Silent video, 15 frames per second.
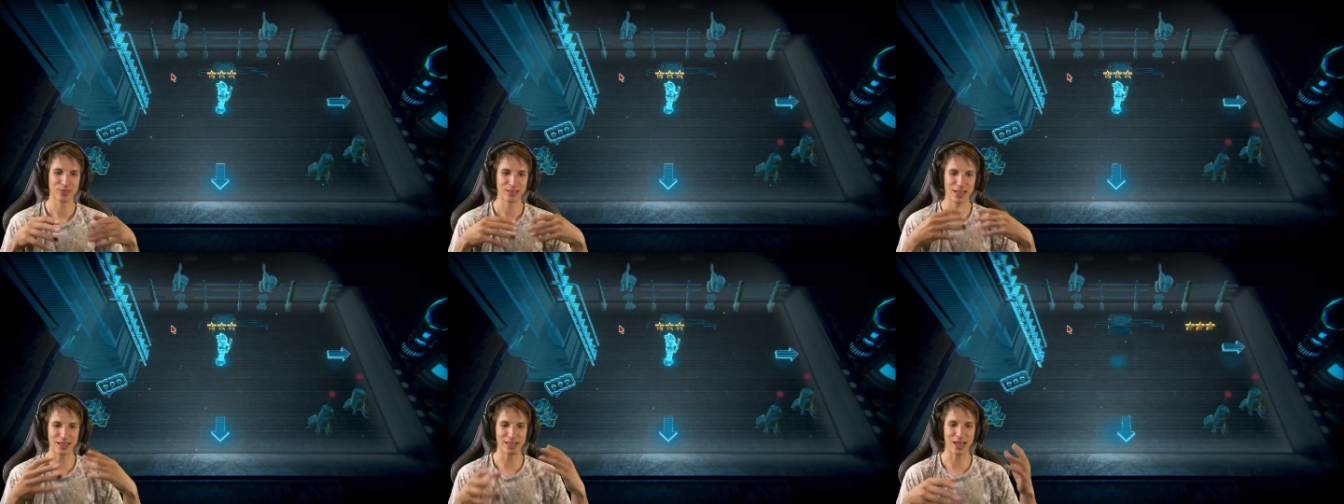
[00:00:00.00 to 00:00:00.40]

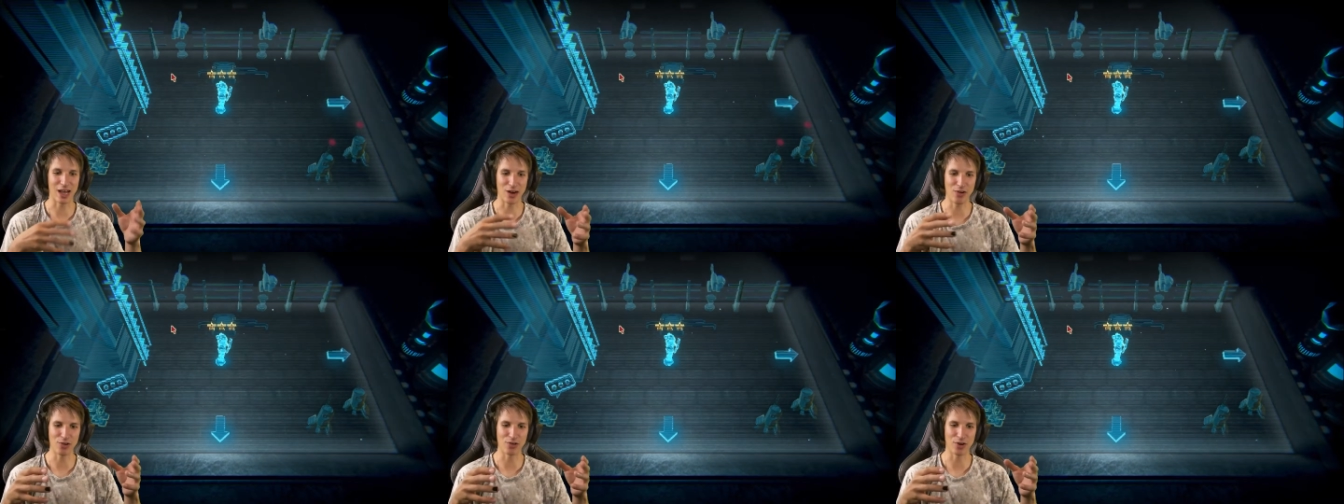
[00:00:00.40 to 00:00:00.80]
that
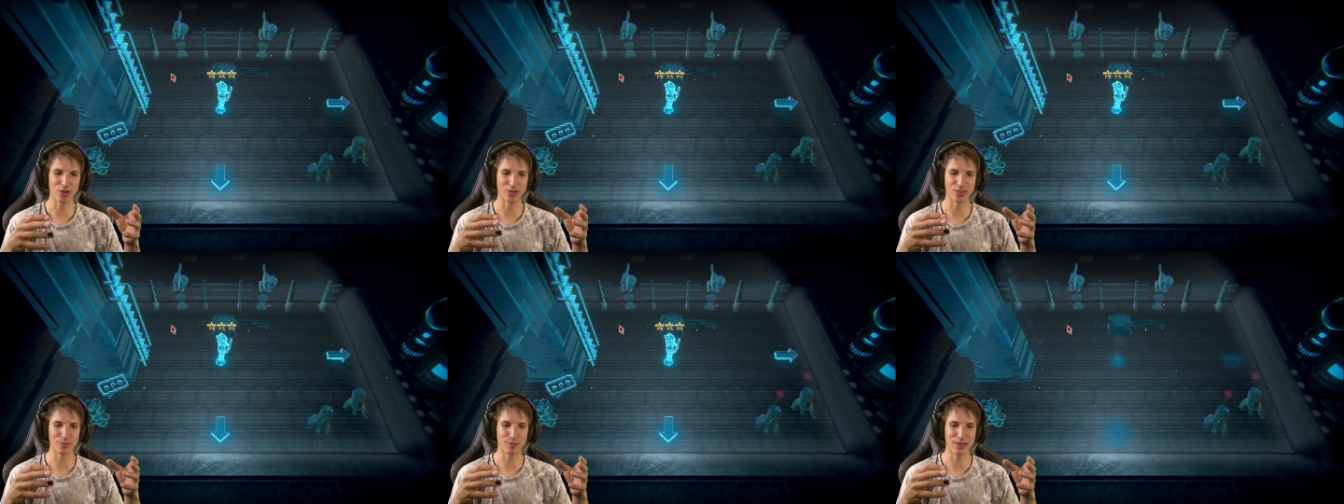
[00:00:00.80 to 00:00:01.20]
are
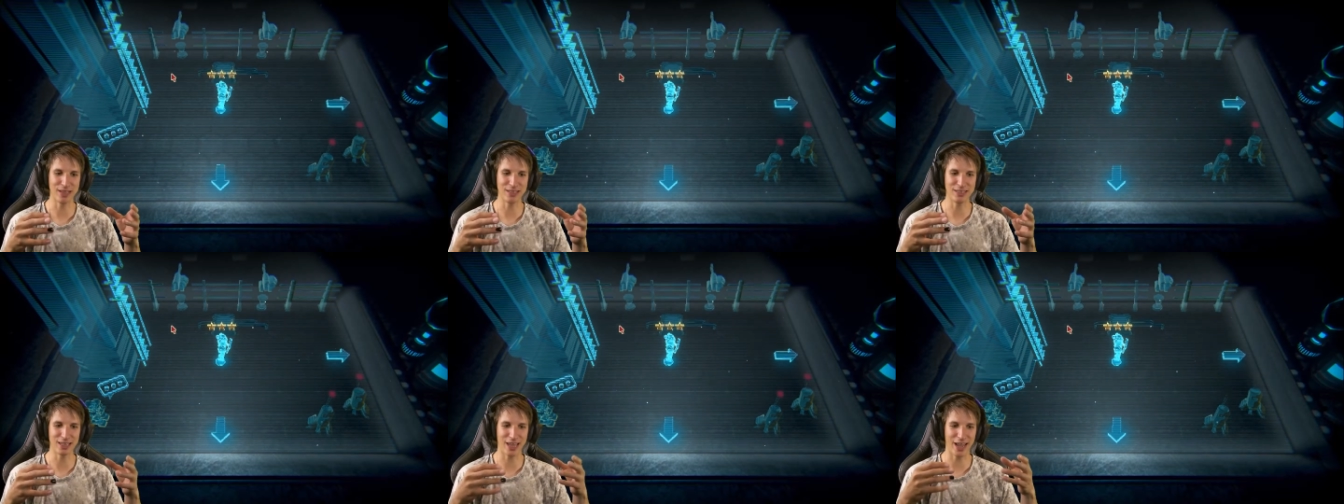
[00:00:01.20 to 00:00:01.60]
around this
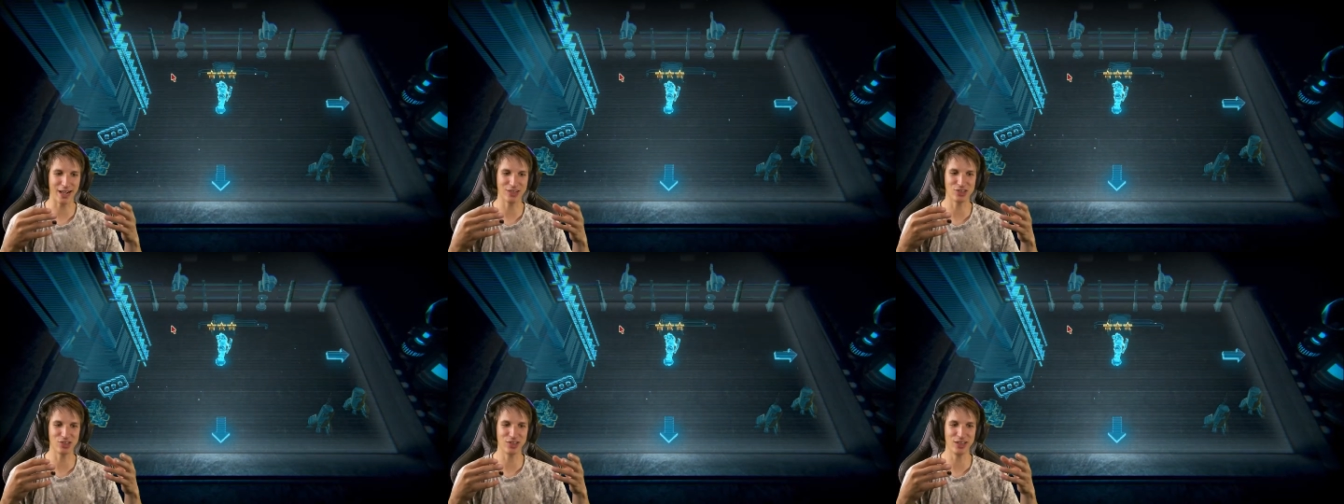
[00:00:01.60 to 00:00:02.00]
place
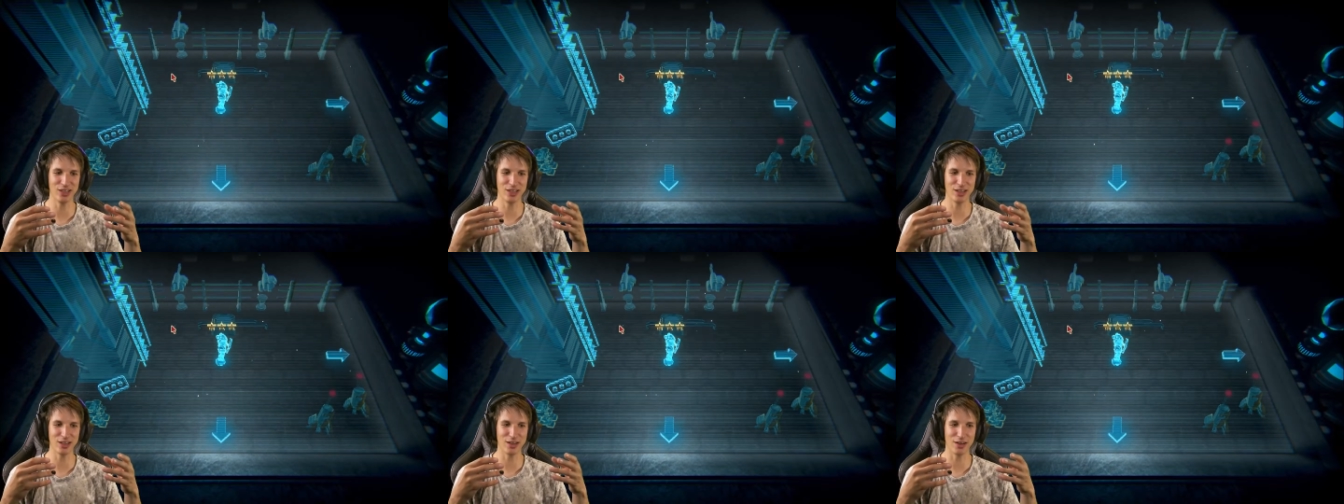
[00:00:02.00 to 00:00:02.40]

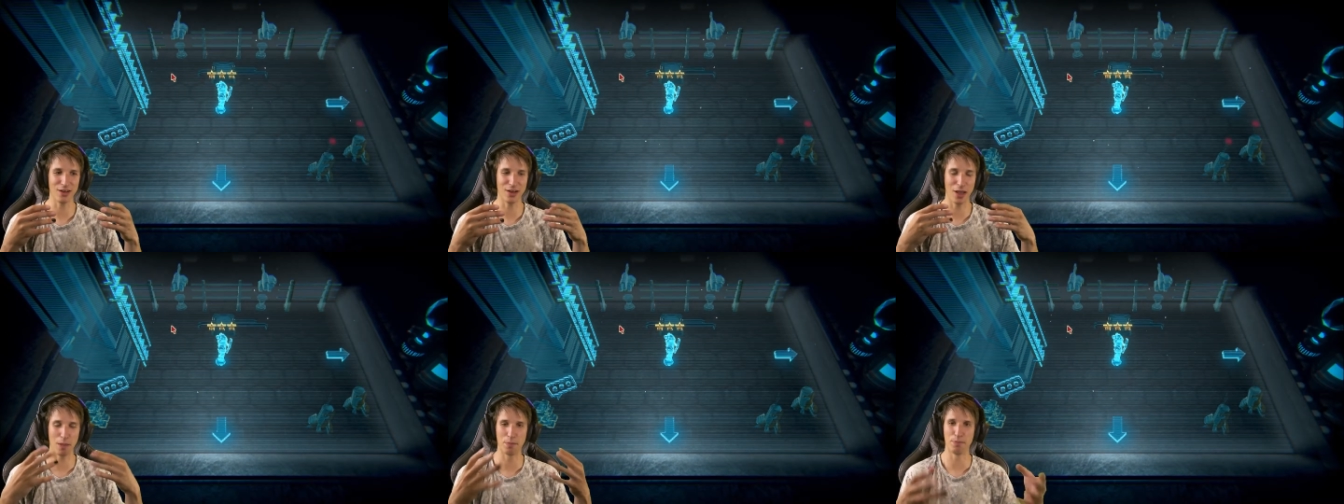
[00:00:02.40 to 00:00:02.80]
actually
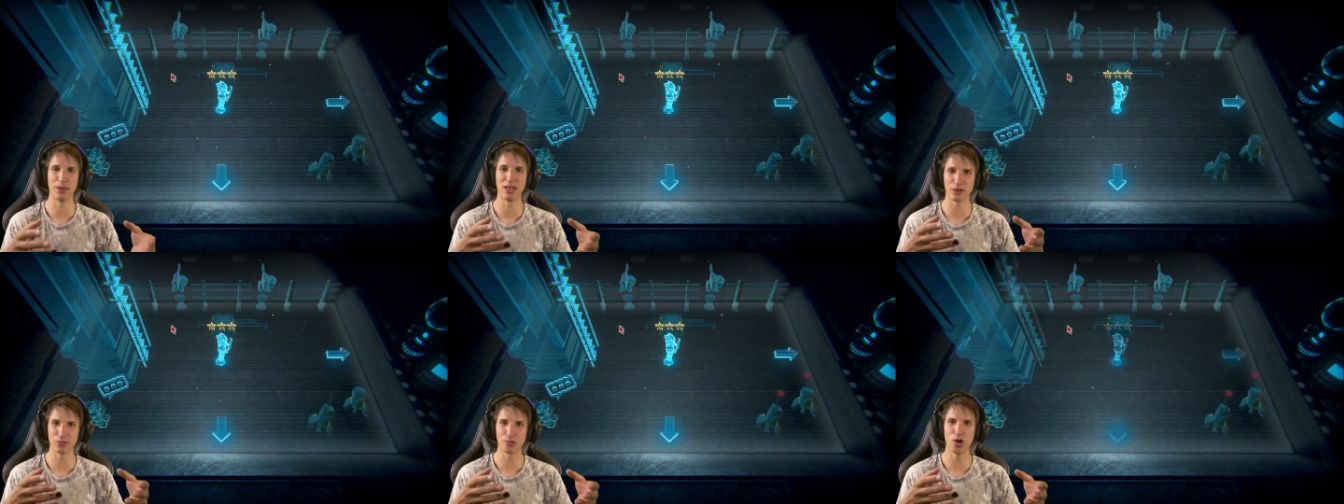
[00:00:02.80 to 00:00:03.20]
a
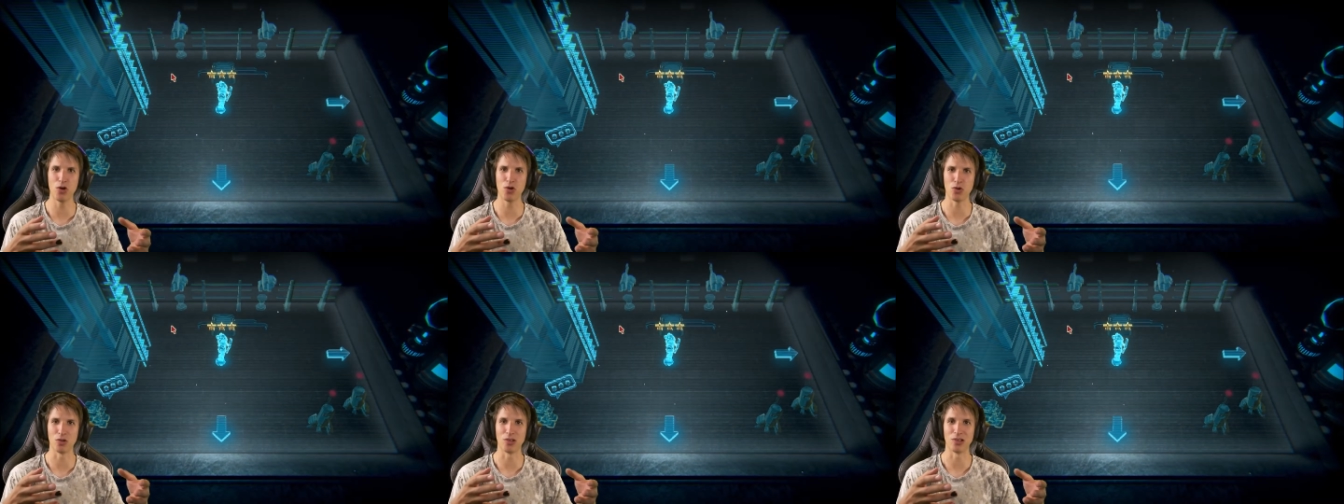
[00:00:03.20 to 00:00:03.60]
big
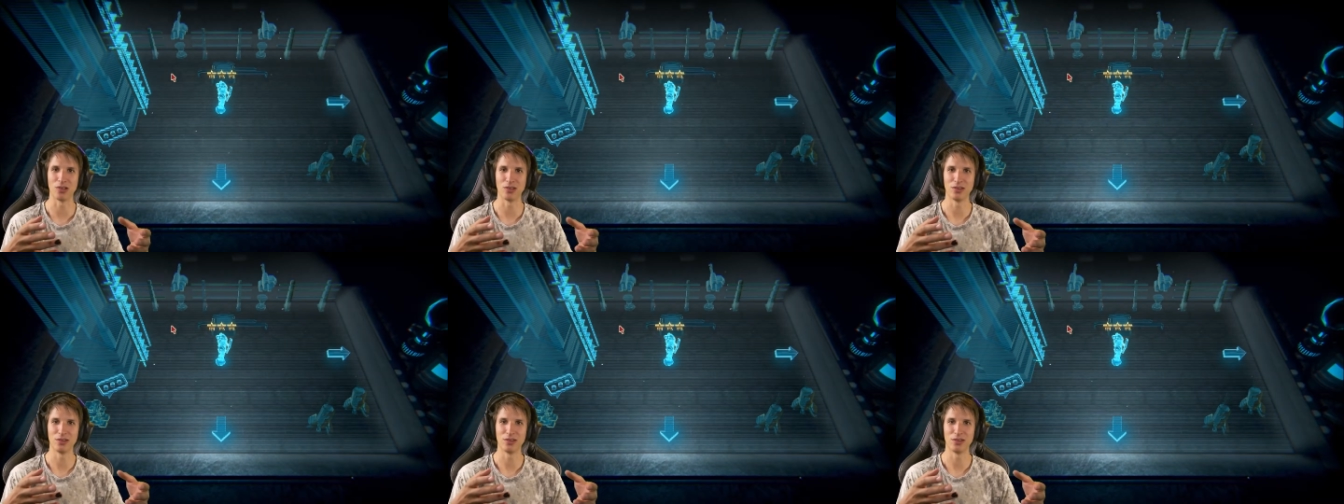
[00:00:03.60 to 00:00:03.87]
role.